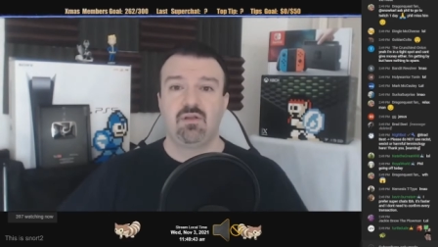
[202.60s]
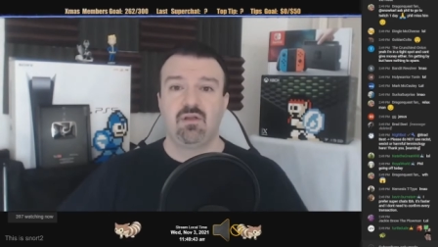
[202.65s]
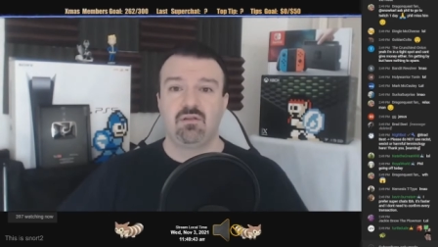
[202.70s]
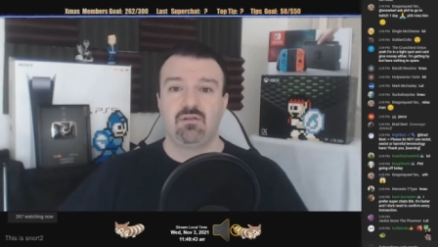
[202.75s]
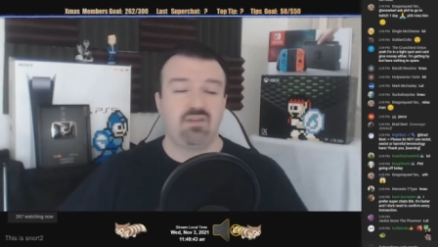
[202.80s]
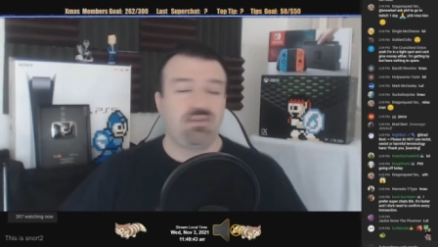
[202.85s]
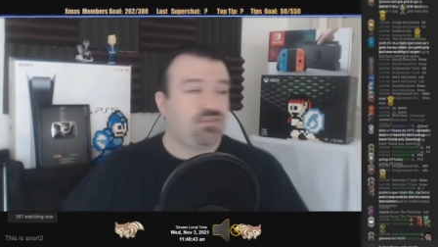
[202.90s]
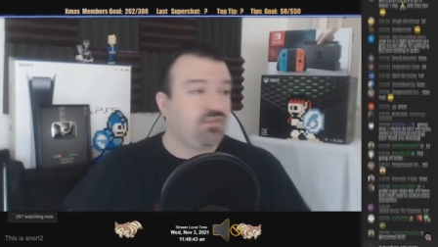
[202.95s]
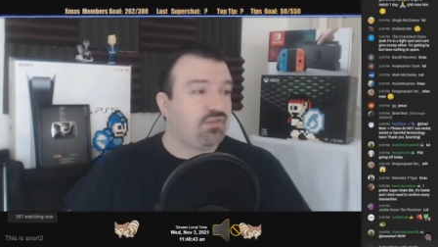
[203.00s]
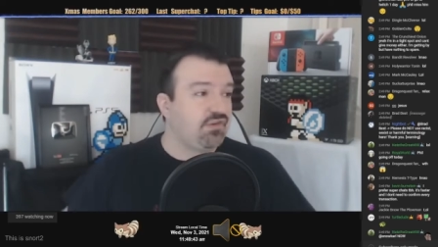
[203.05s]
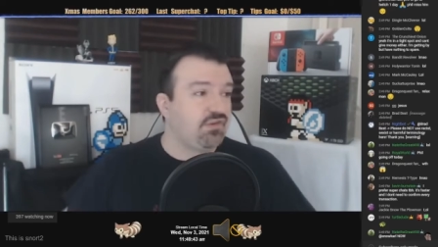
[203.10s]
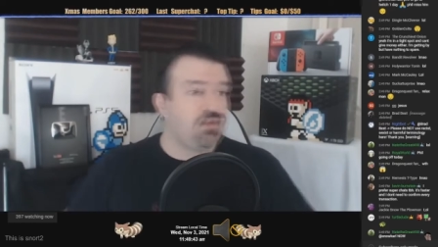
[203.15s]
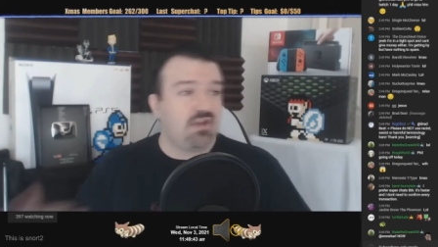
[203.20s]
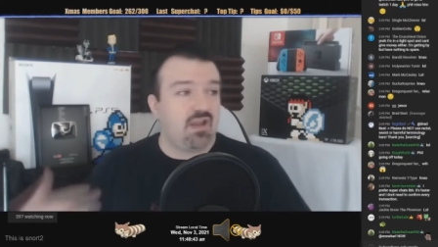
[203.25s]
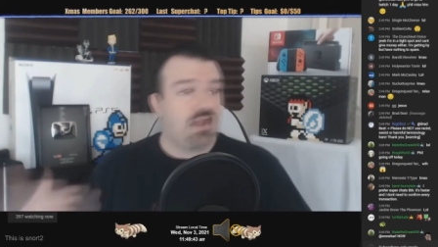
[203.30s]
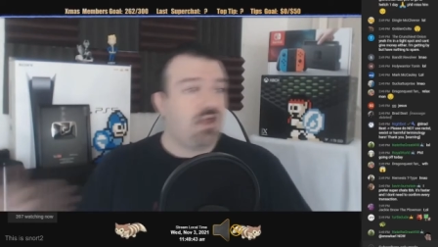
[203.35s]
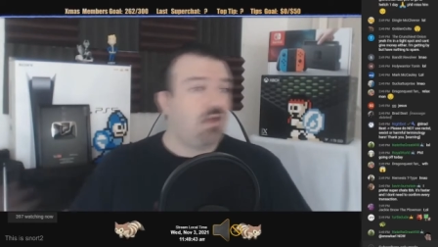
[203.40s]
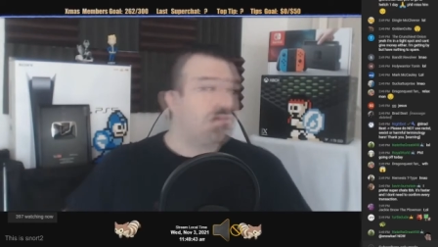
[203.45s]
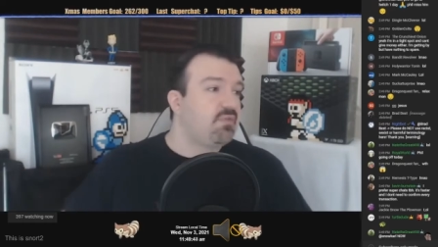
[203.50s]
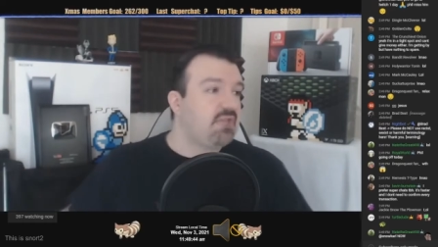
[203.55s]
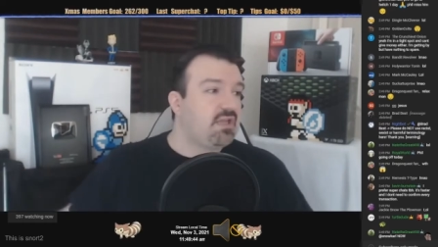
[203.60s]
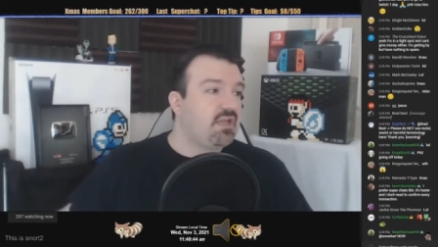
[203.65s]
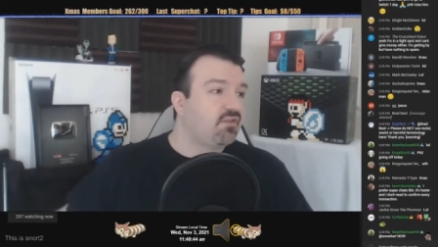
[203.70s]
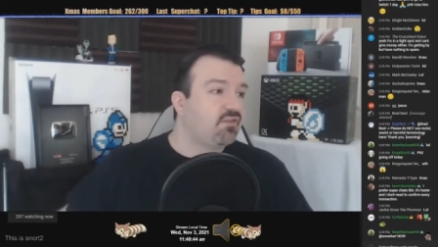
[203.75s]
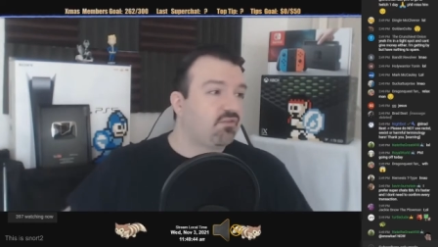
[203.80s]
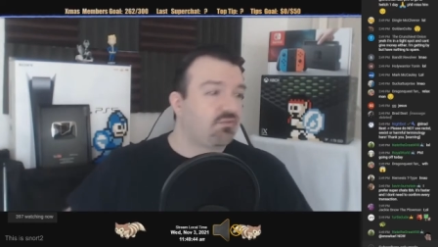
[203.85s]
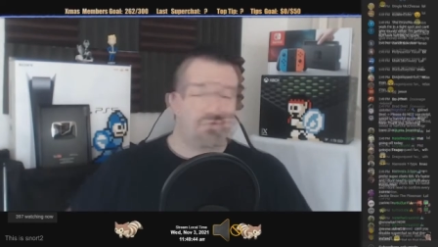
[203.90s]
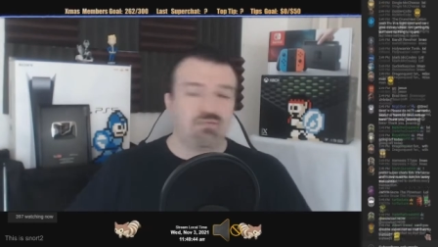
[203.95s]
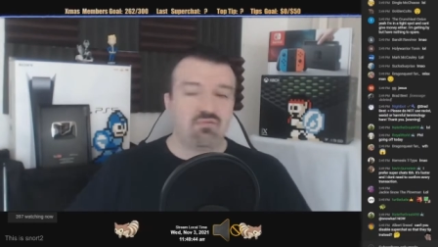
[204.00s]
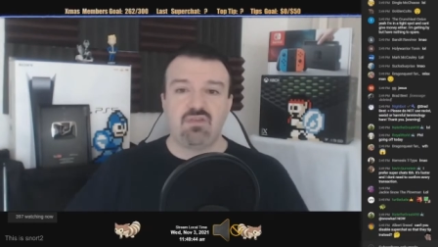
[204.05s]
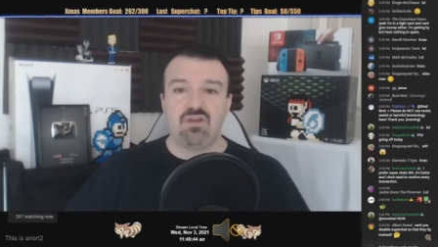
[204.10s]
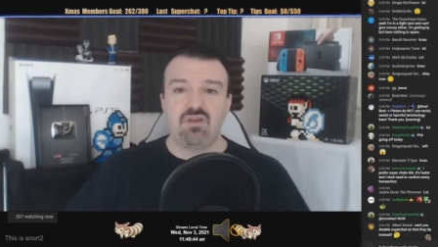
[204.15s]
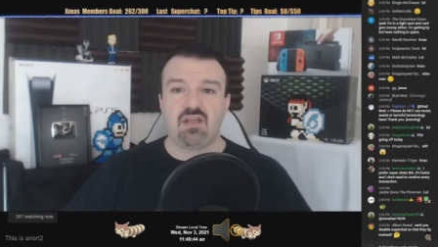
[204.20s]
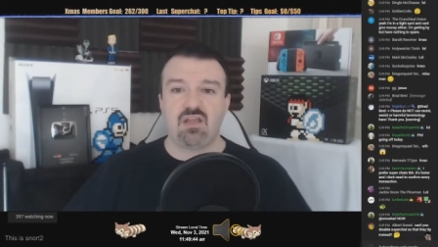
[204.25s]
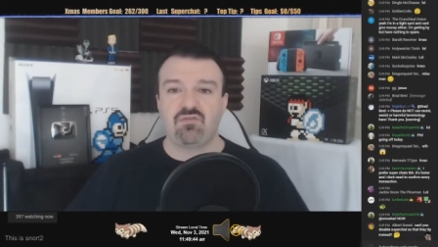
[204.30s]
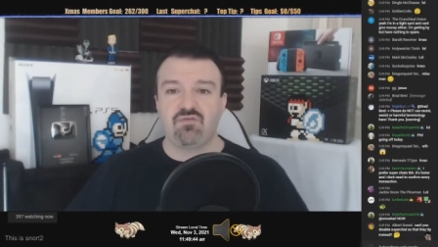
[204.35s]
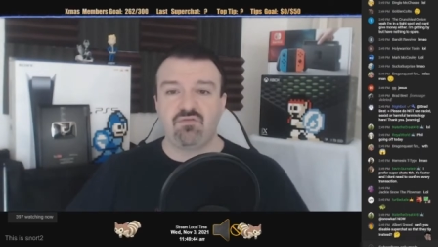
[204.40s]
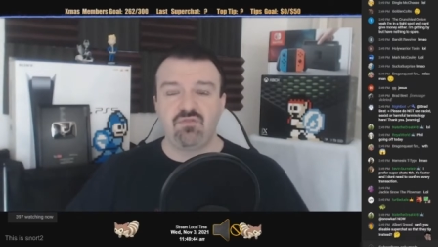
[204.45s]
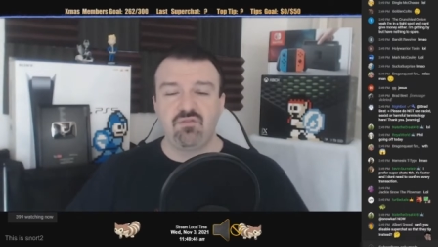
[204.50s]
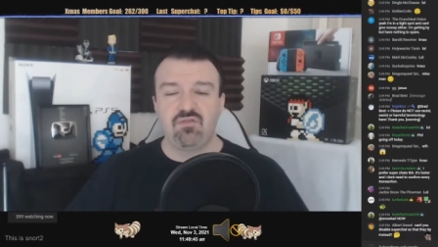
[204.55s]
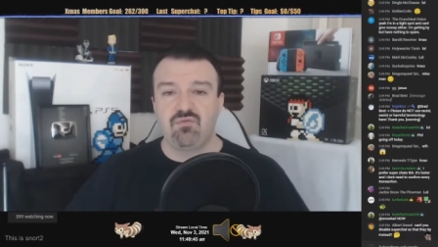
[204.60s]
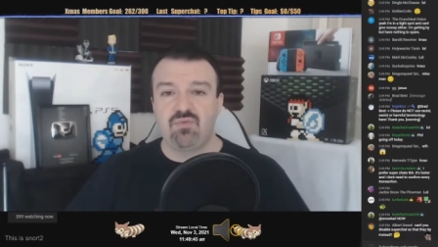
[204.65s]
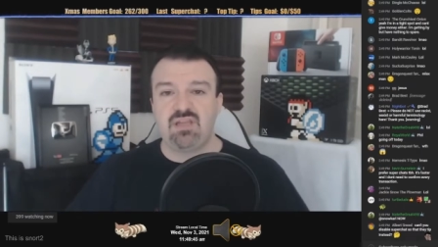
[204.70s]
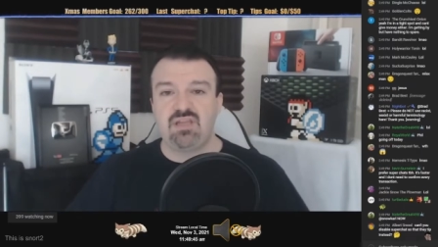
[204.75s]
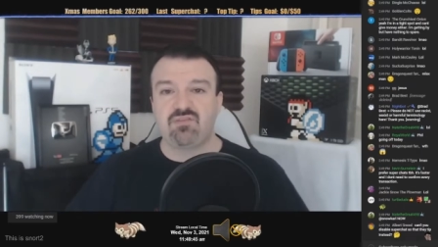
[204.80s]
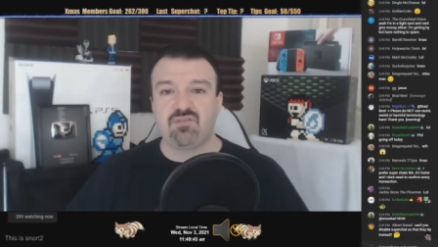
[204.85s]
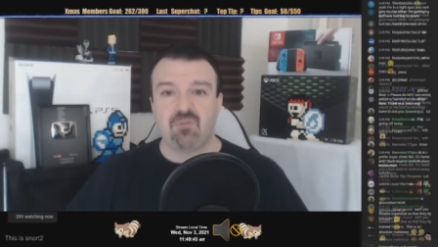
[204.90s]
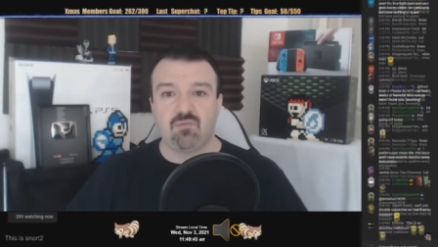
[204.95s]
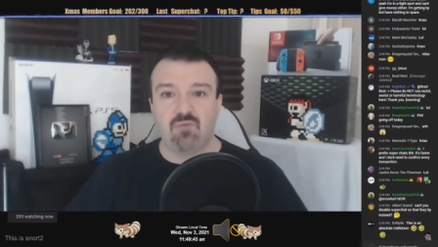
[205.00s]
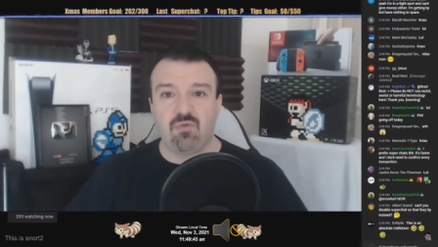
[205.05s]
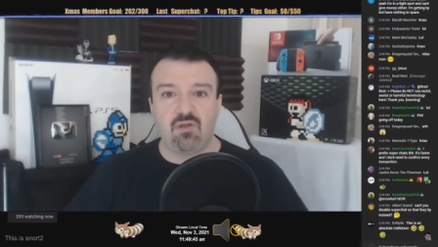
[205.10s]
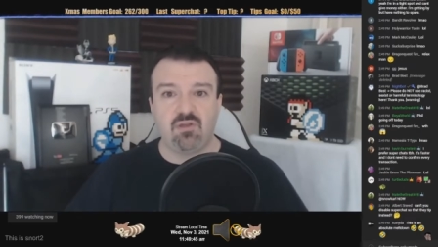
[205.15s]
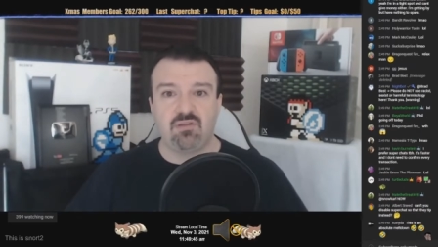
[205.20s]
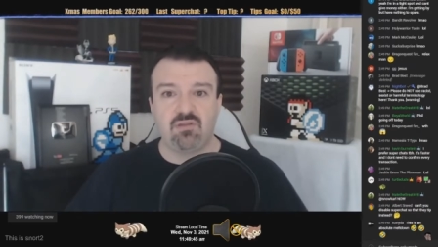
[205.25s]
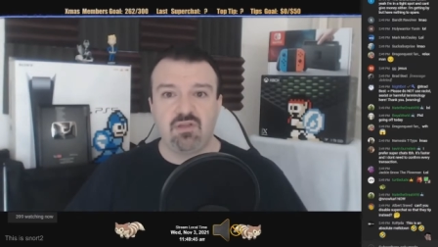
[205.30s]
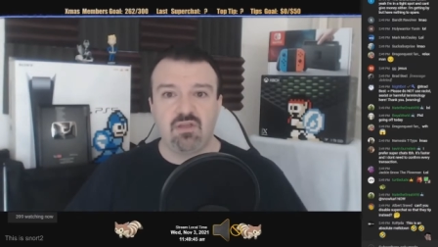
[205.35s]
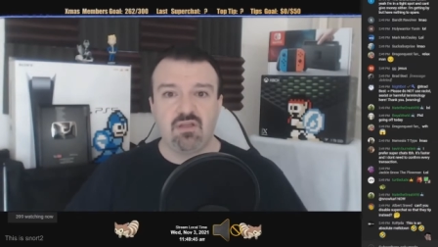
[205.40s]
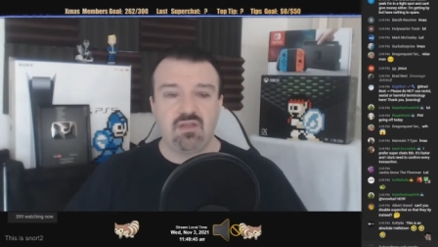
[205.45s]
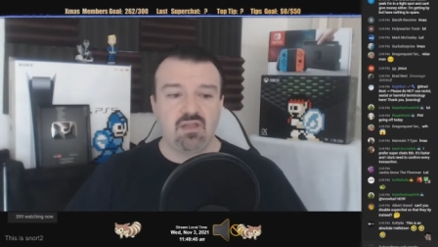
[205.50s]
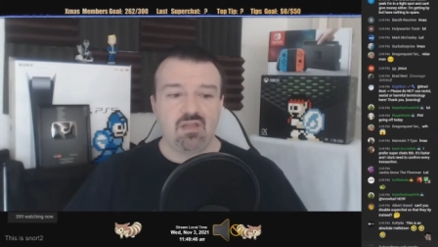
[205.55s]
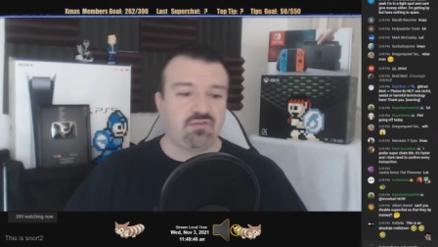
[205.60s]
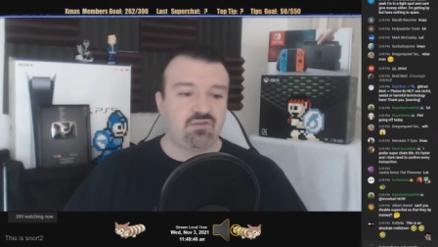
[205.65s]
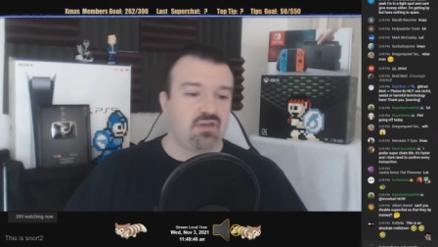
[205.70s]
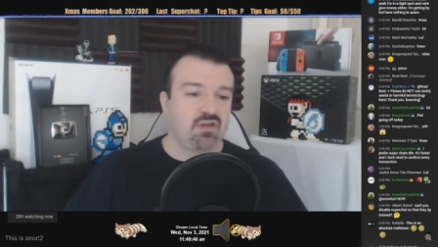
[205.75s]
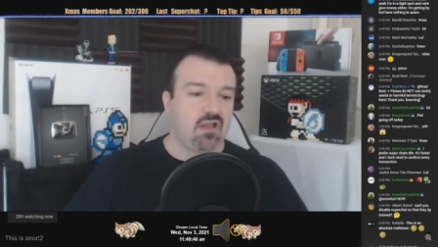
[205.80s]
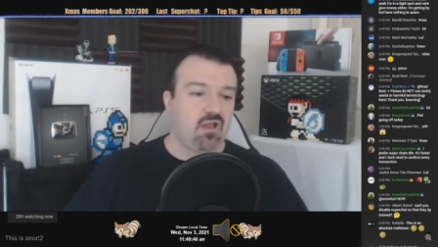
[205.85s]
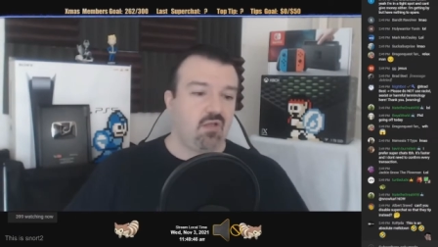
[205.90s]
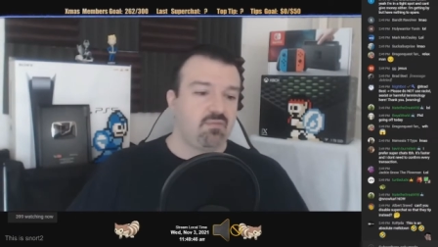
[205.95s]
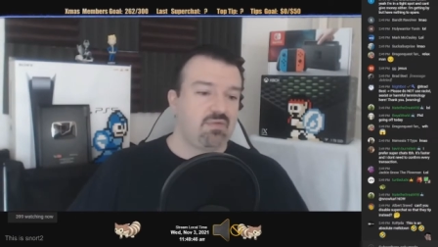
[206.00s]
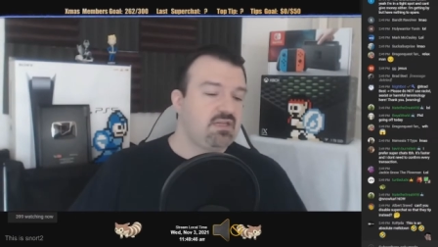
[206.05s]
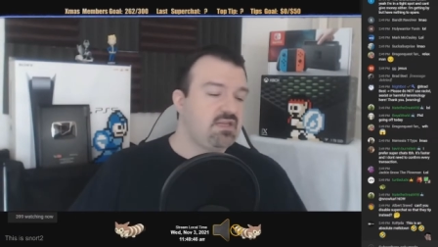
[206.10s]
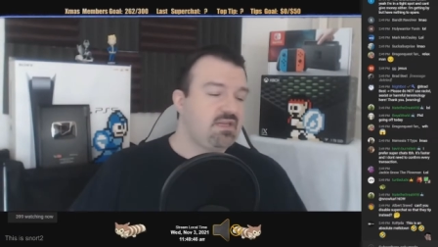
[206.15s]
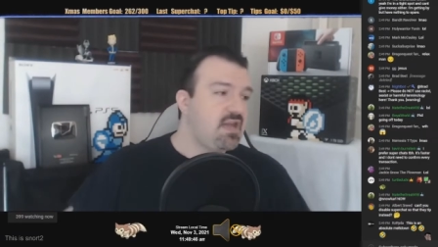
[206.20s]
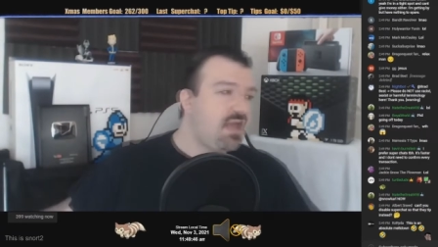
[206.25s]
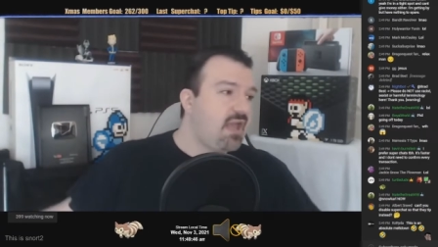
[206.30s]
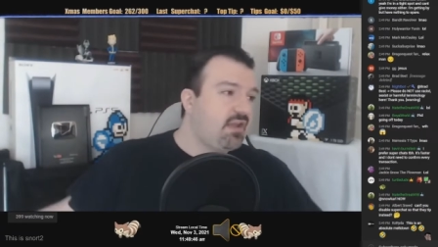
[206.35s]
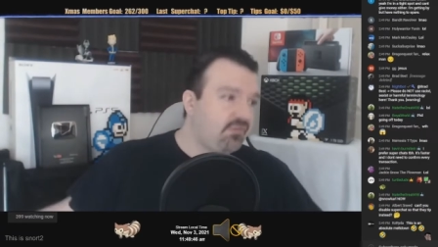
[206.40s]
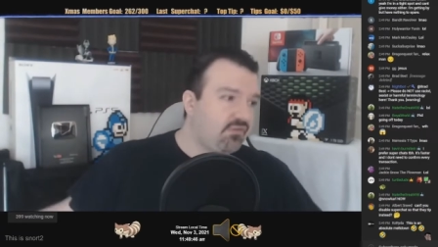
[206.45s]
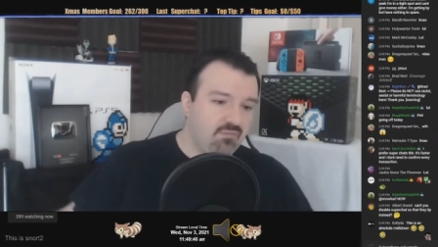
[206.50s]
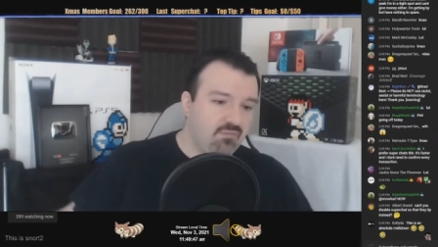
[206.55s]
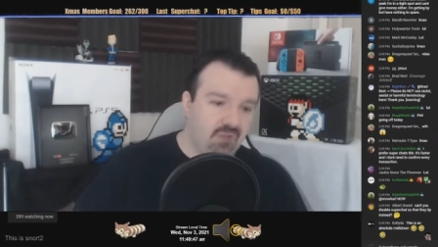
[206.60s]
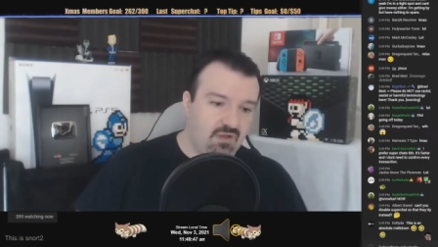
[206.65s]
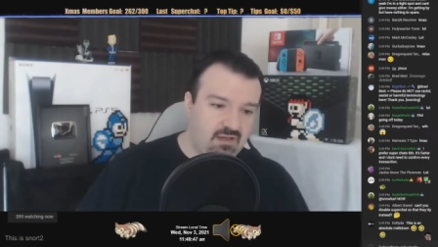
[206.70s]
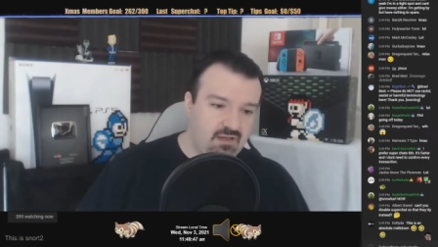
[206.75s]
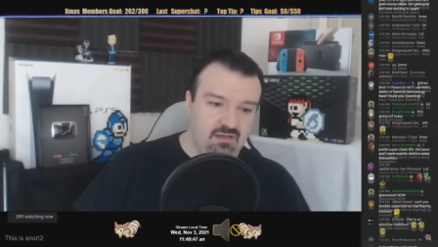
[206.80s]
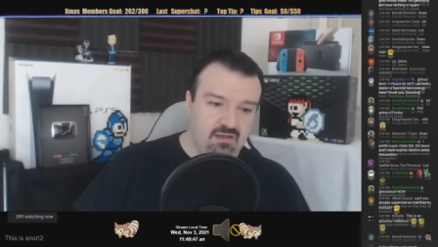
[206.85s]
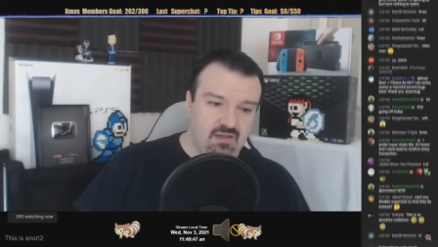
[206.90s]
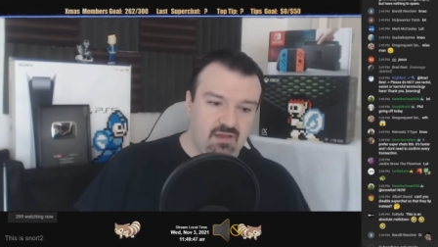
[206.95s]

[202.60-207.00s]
This isn't going to help me get through the next few weeks to month. It's going to help me next month.